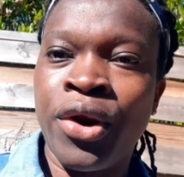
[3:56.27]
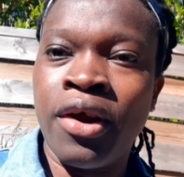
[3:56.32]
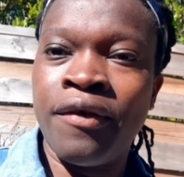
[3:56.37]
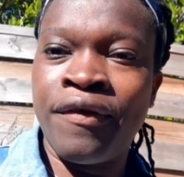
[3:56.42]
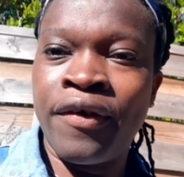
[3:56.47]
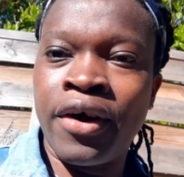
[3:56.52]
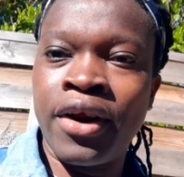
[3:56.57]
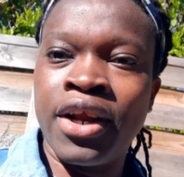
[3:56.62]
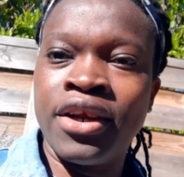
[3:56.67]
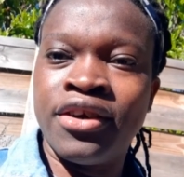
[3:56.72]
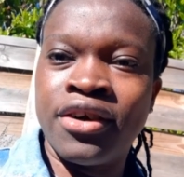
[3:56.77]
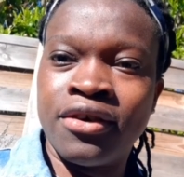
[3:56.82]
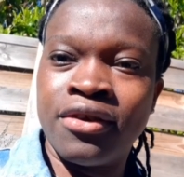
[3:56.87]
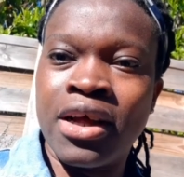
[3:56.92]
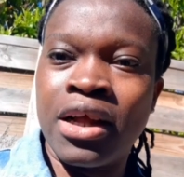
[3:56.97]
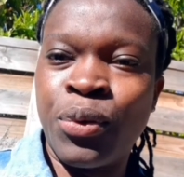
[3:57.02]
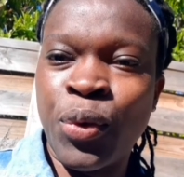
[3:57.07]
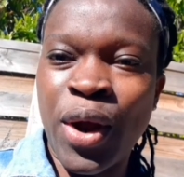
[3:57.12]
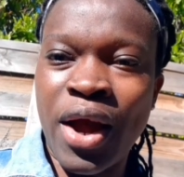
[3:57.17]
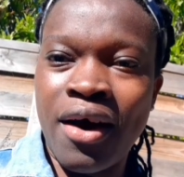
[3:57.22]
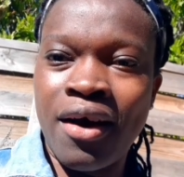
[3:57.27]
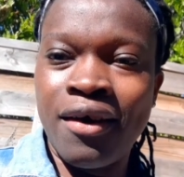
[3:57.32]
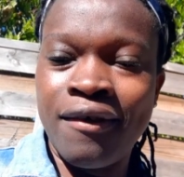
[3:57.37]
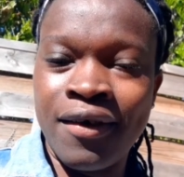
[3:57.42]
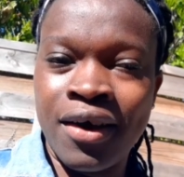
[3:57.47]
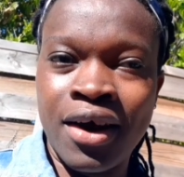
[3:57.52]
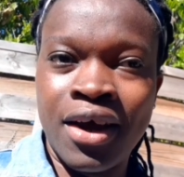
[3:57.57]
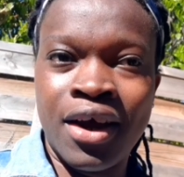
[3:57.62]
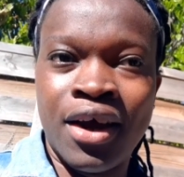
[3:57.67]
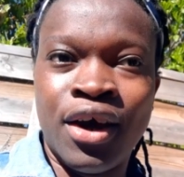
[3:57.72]
furniture that we have.
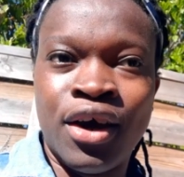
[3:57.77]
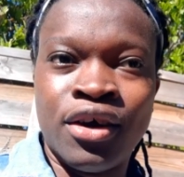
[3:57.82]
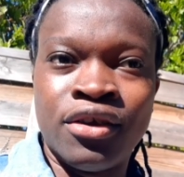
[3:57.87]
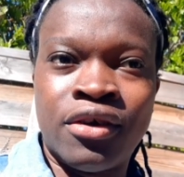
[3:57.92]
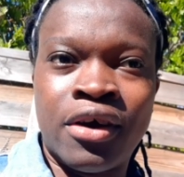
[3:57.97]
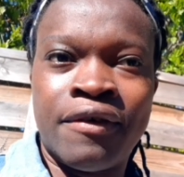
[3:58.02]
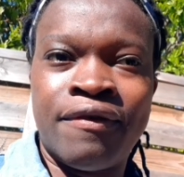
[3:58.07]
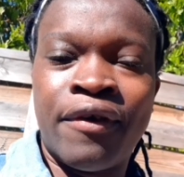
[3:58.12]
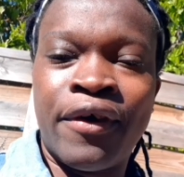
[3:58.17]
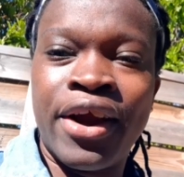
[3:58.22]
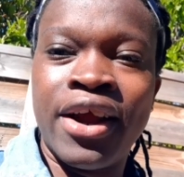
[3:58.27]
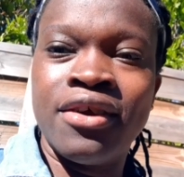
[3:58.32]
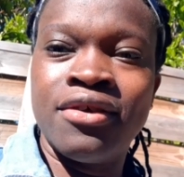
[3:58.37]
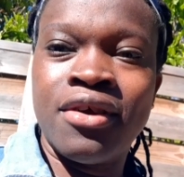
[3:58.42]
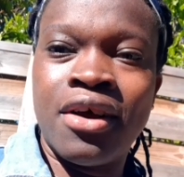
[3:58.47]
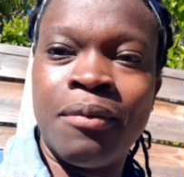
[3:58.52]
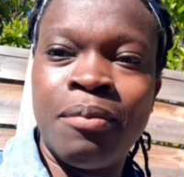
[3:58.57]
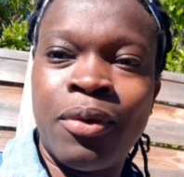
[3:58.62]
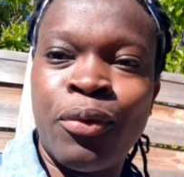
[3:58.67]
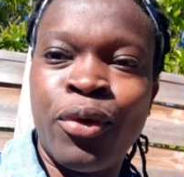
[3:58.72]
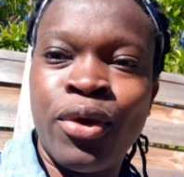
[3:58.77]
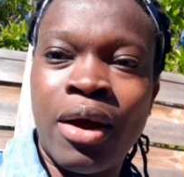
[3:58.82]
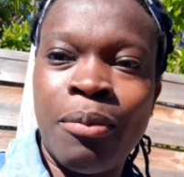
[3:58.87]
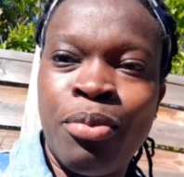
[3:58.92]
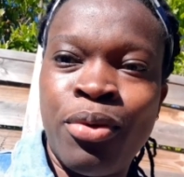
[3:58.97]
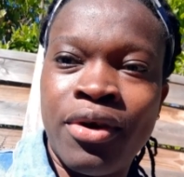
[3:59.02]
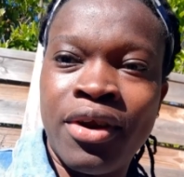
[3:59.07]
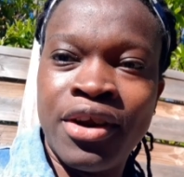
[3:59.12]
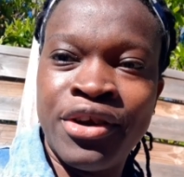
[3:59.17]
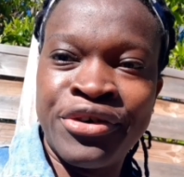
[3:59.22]
So for example, would have
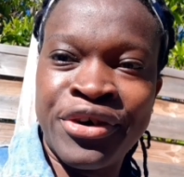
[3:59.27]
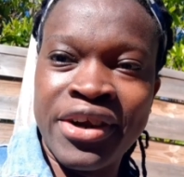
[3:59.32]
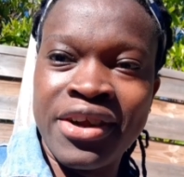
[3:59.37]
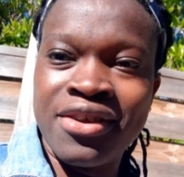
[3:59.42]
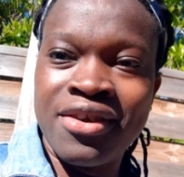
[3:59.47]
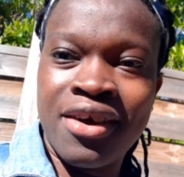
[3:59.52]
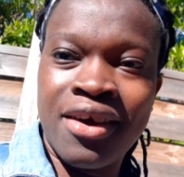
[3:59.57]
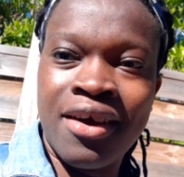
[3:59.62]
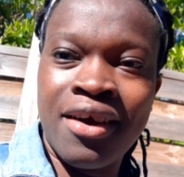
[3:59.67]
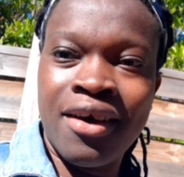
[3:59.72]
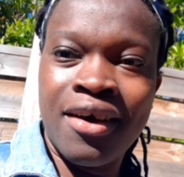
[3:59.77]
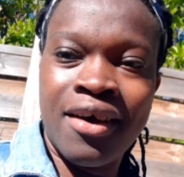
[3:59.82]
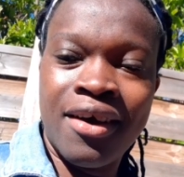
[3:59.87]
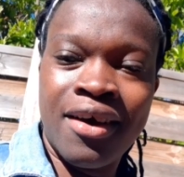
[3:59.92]
put the dresser.